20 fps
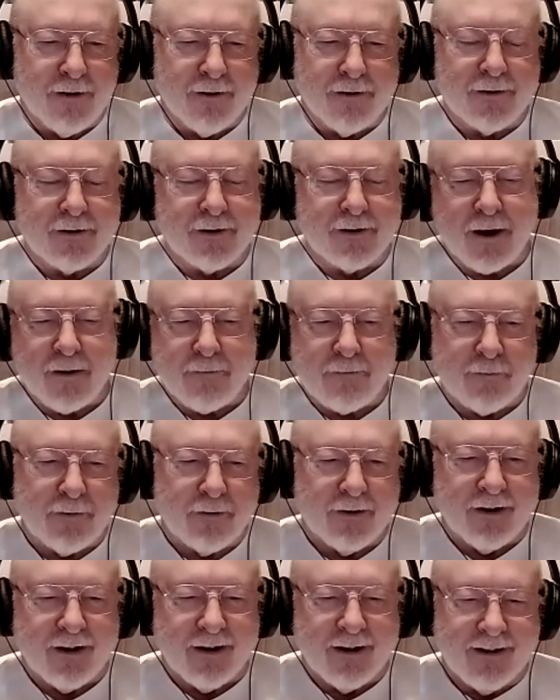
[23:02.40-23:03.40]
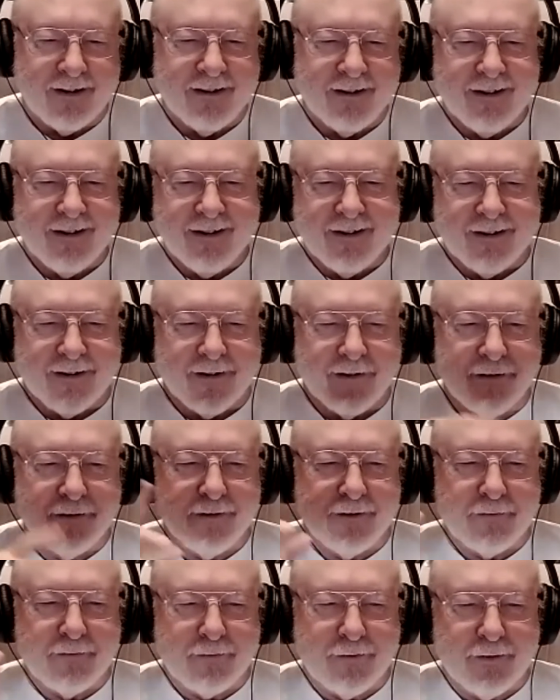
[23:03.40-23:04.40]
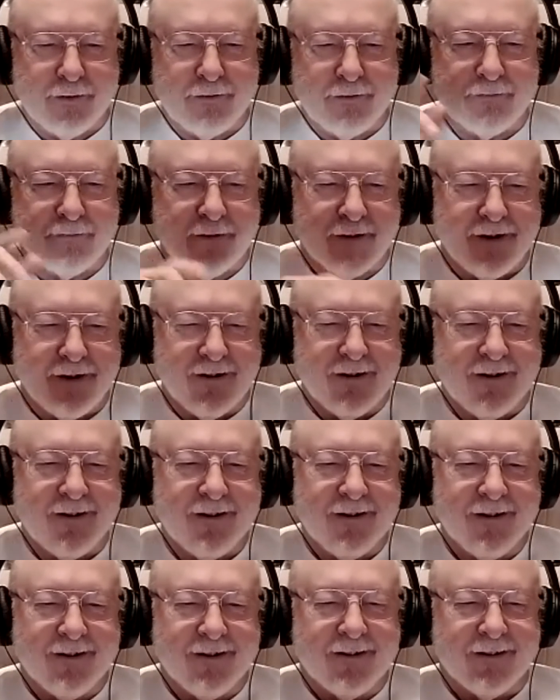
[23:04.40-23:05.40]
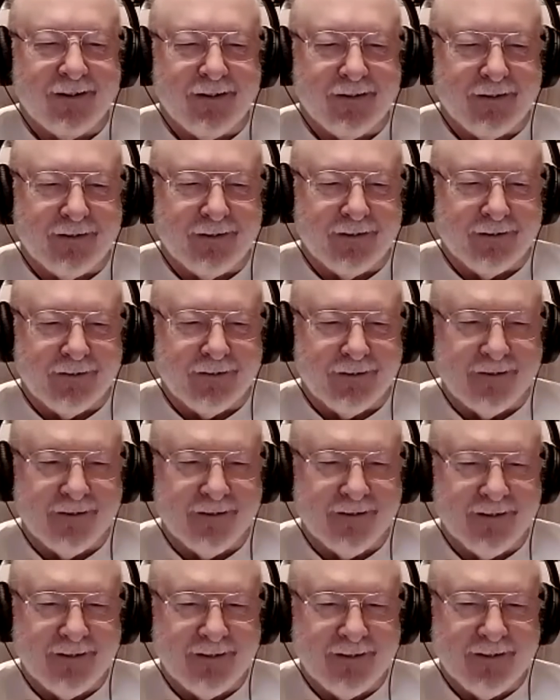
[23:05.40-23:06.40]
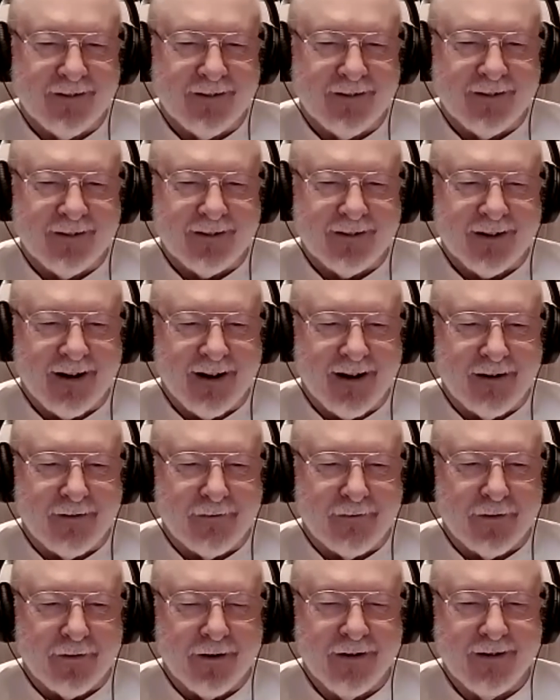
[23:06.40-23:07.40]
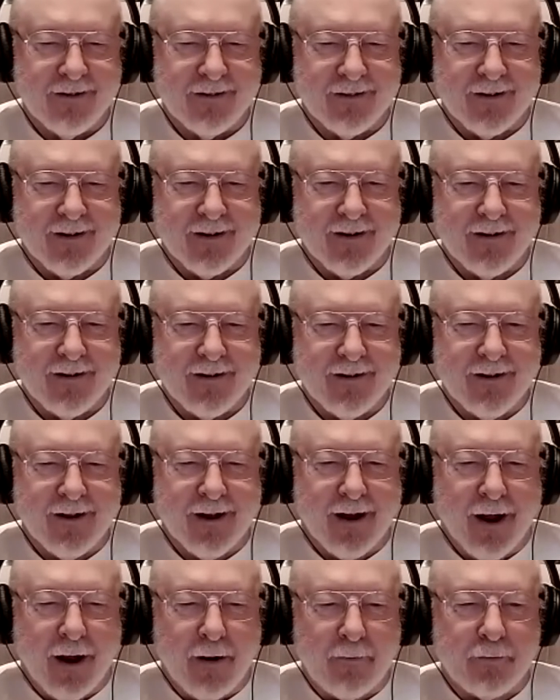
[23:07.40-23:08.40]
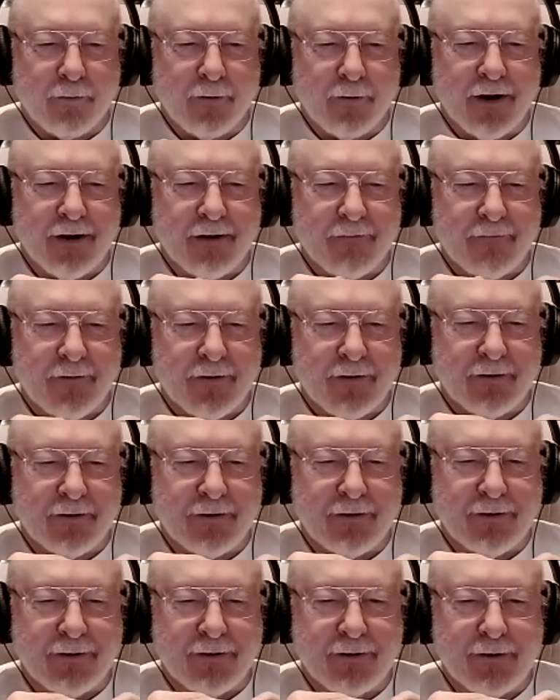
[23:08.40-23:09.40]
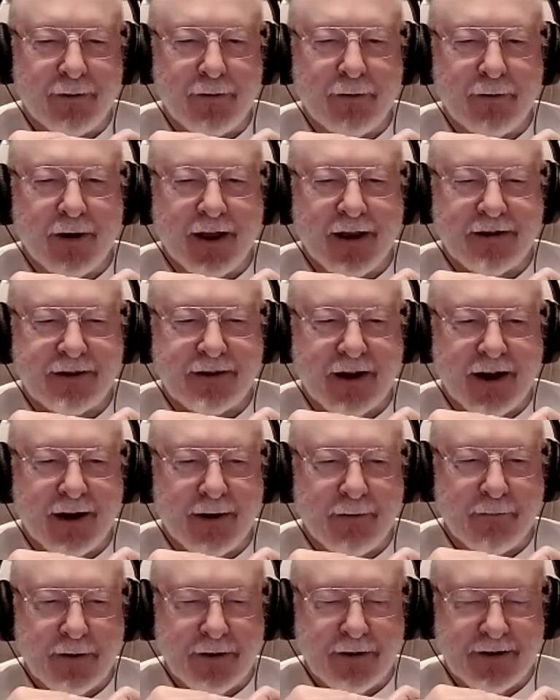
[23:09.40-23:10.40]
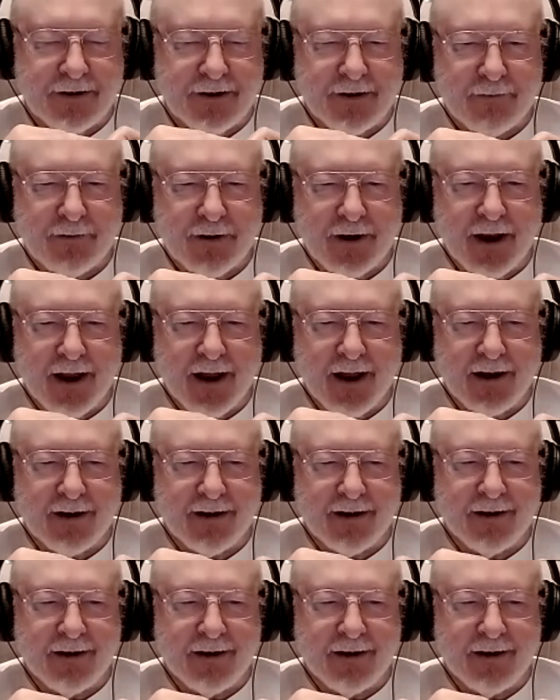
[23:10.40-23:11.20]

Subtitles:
look up on the roof, and oh, yeah, we're operating with 2 less elements than we had